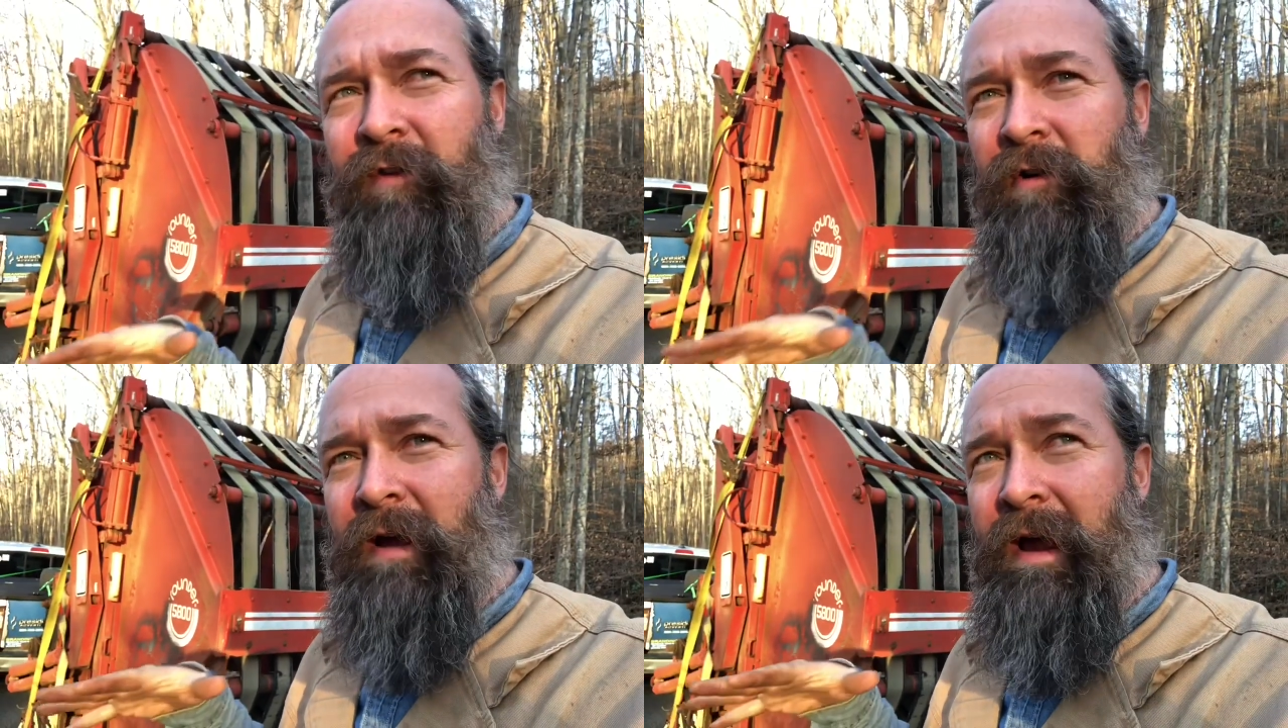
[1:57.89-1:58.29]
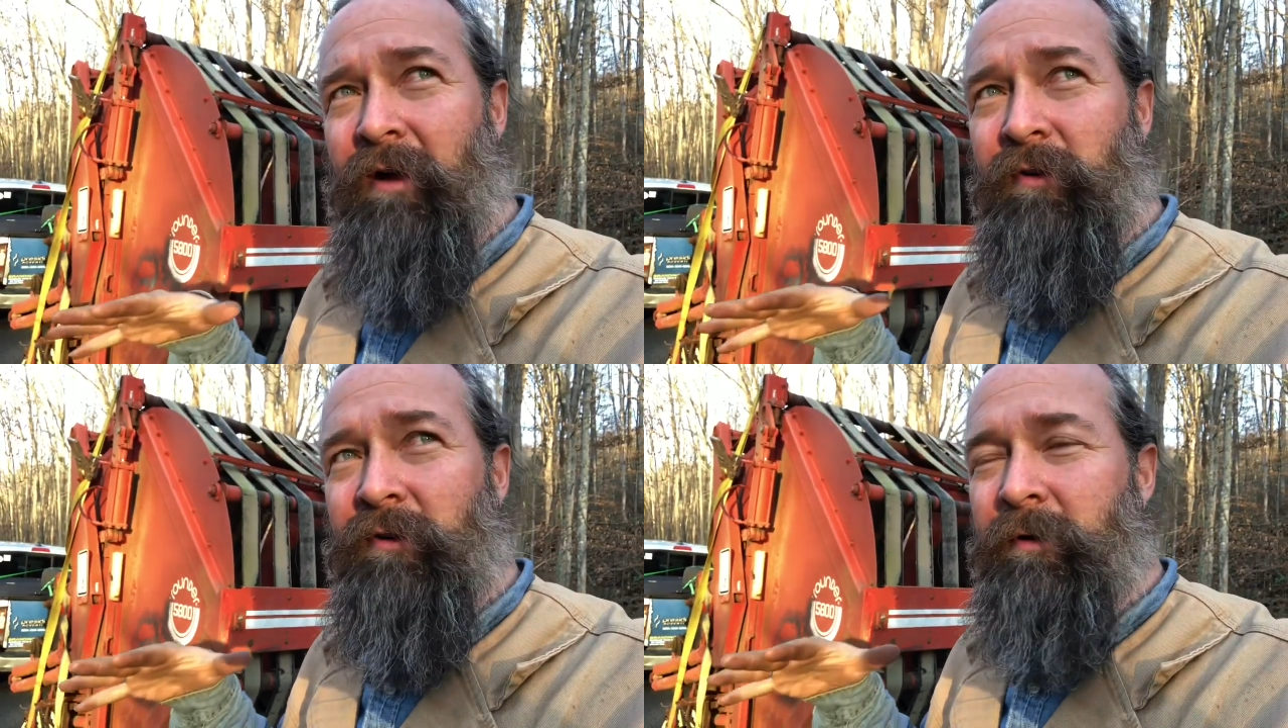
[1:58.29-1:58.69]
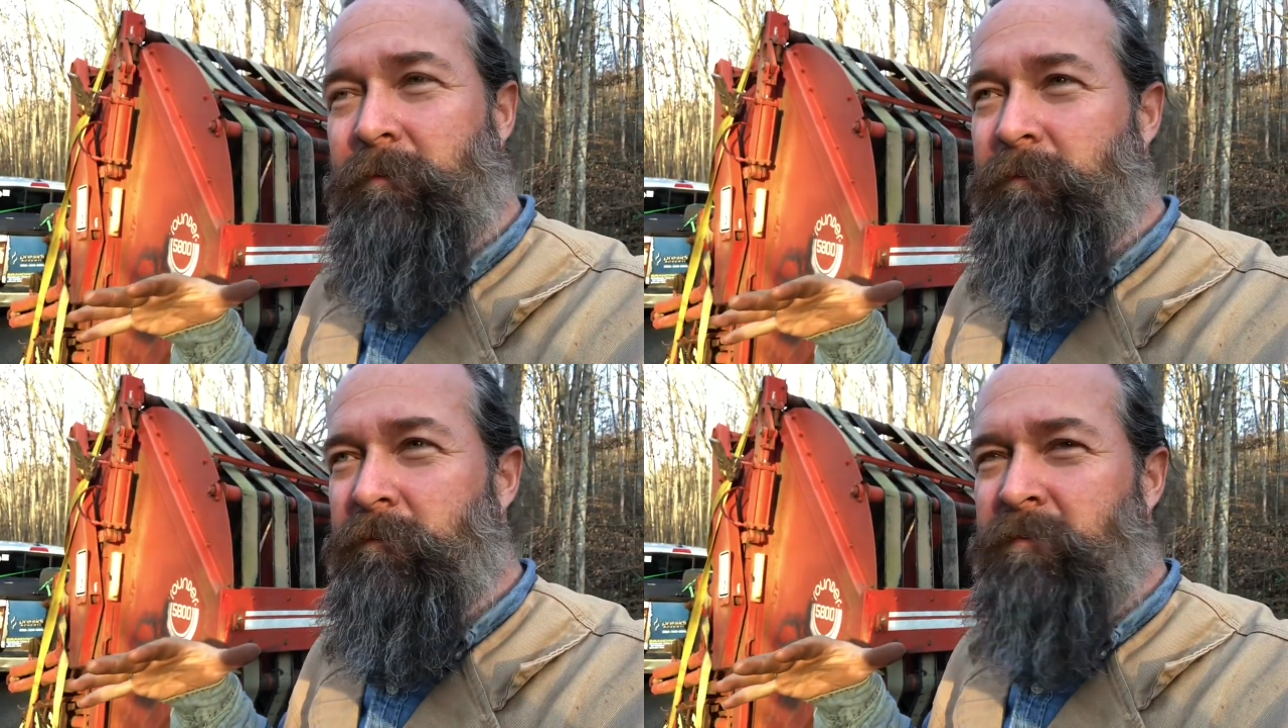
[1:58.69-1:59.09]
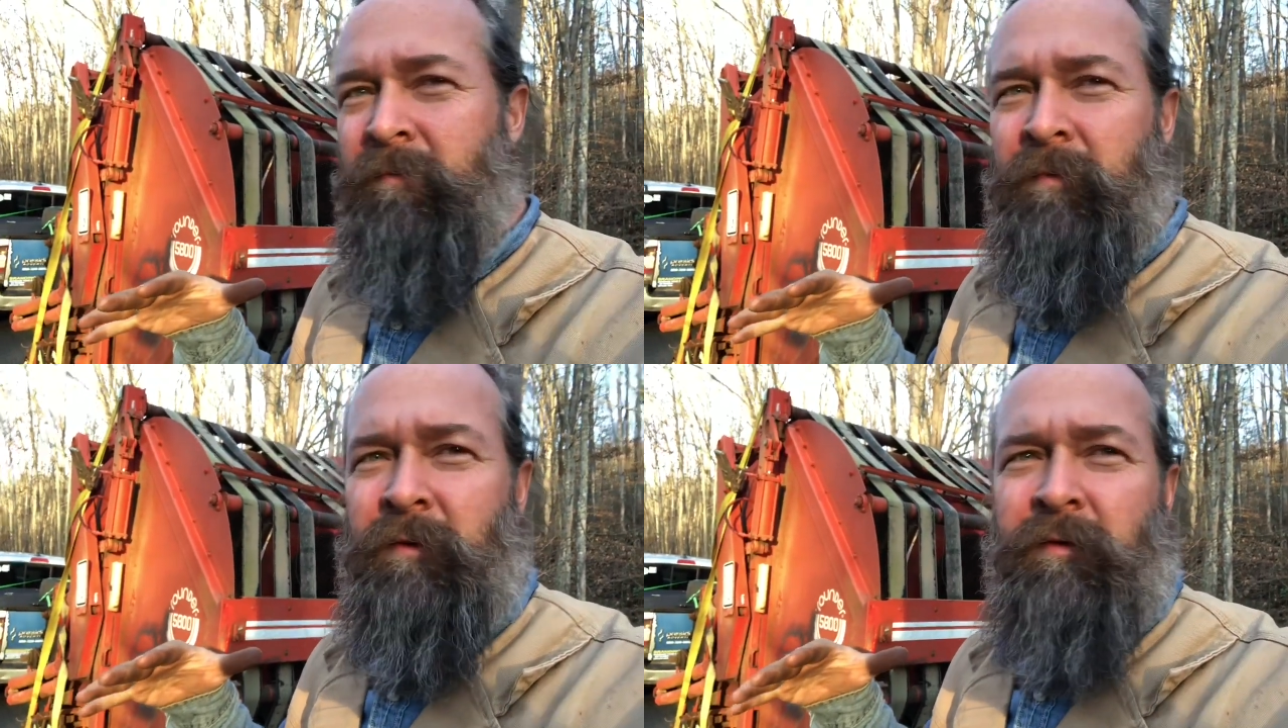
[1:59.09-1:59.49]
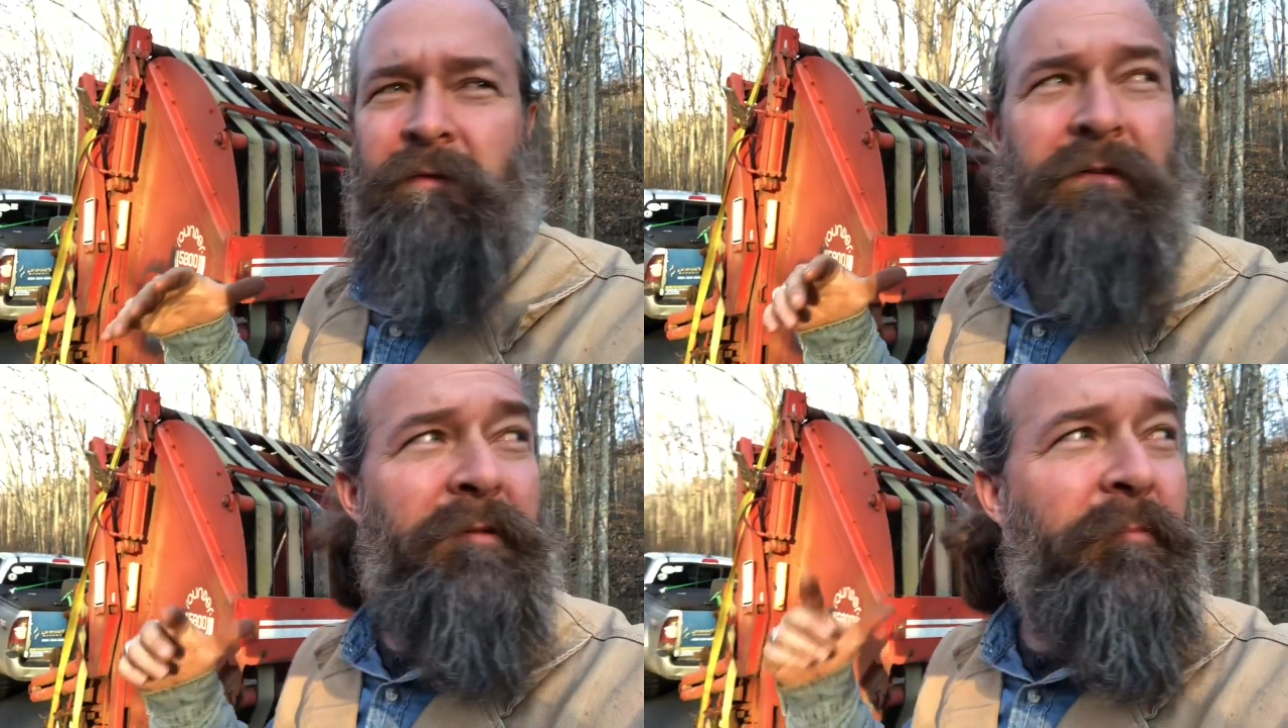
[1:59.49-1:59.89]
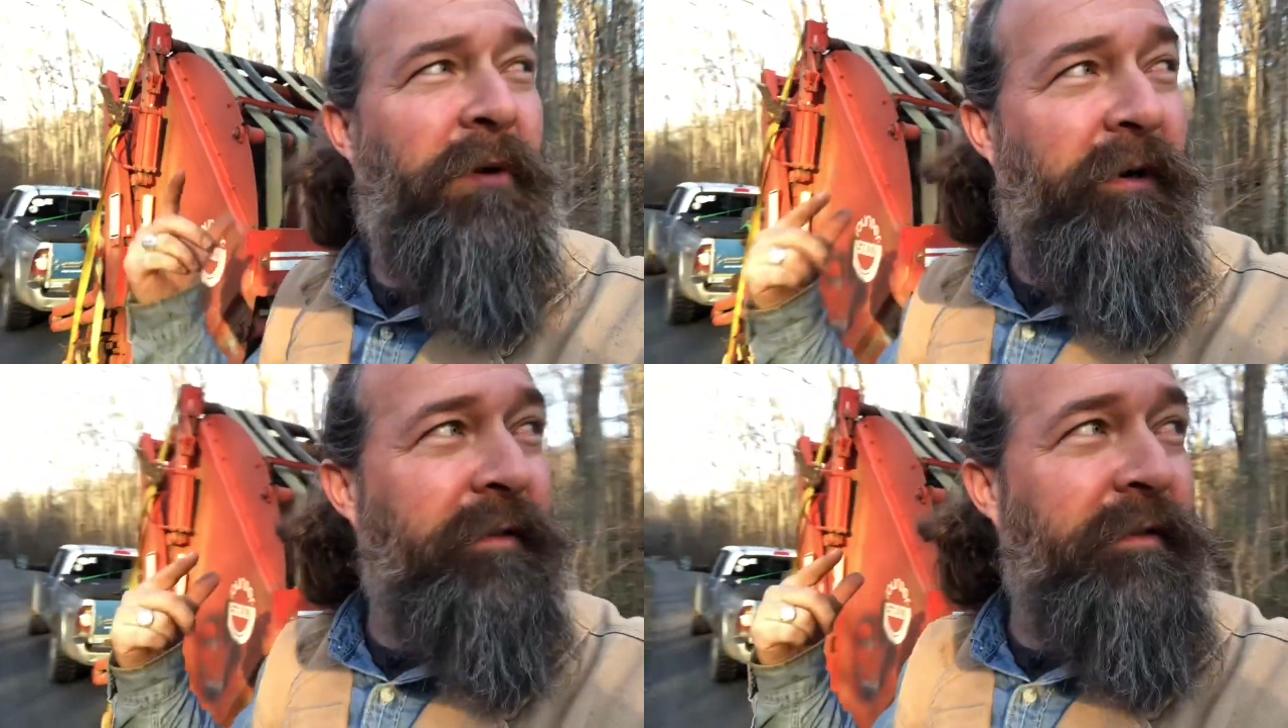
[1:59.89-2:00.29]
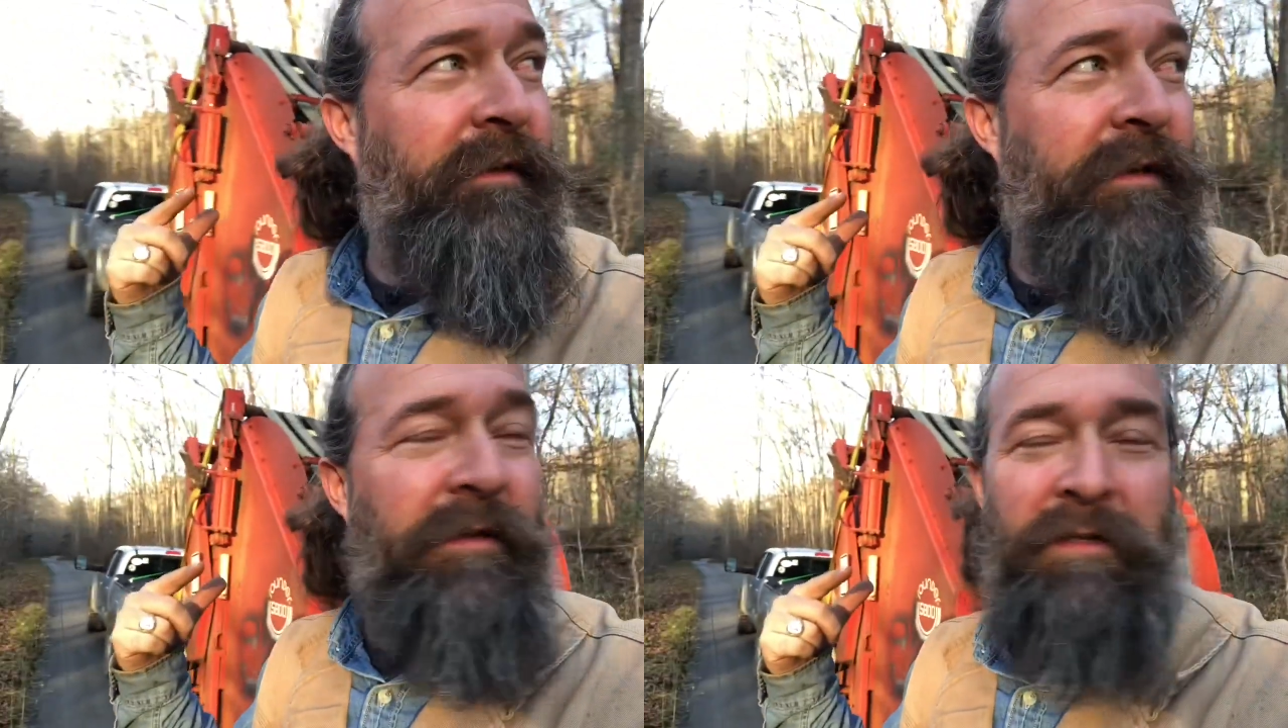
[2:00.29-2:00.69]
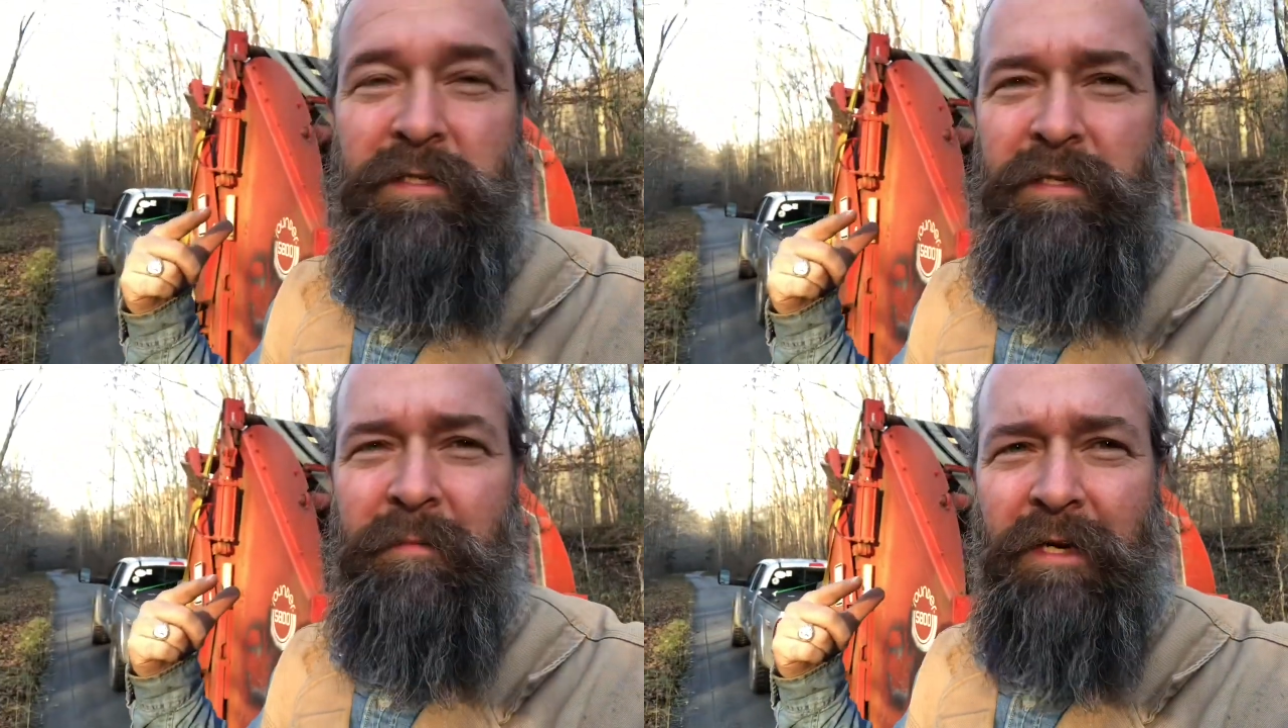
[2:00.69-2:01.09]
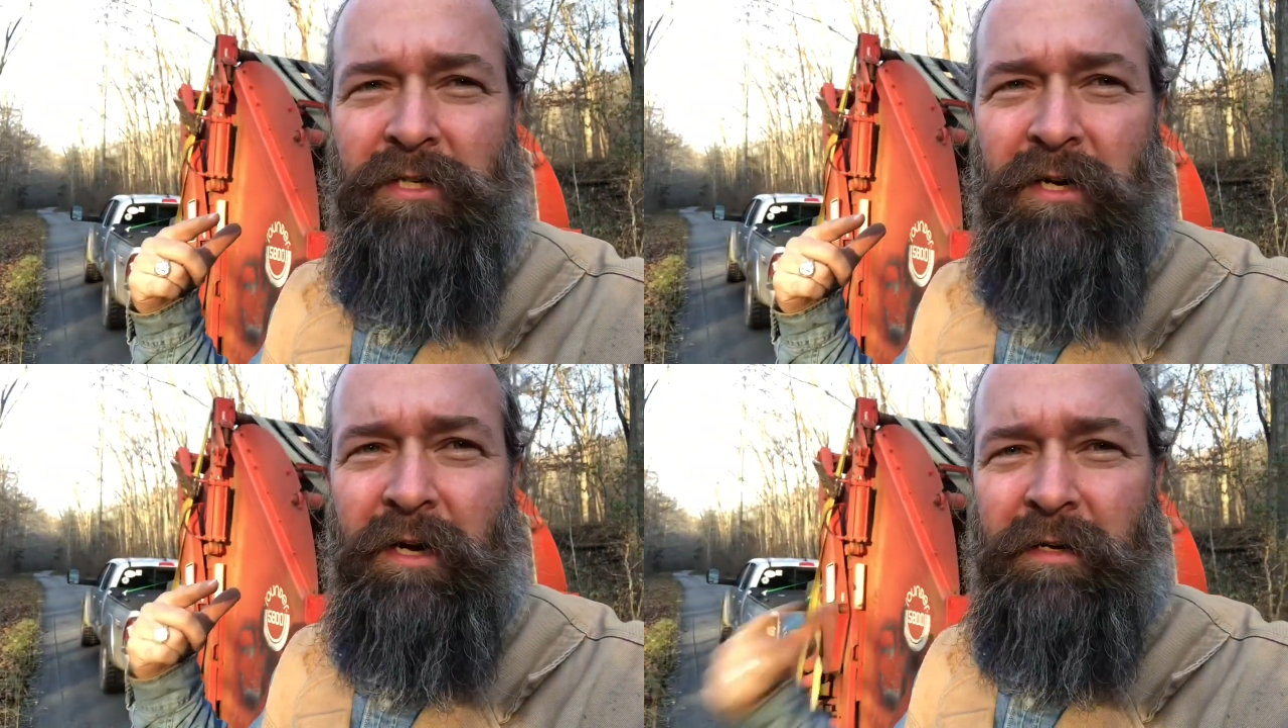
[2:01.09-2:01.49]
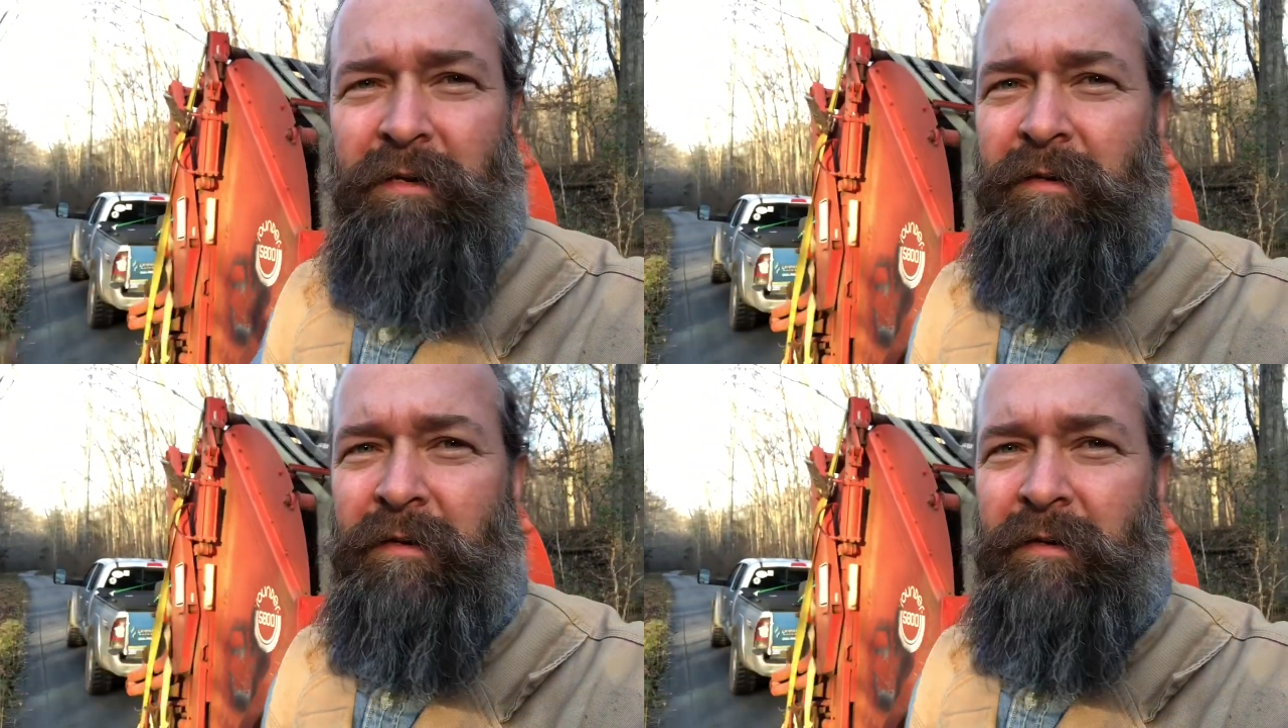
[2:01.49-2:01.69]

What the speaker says: the ground. Pardon the semi-truck.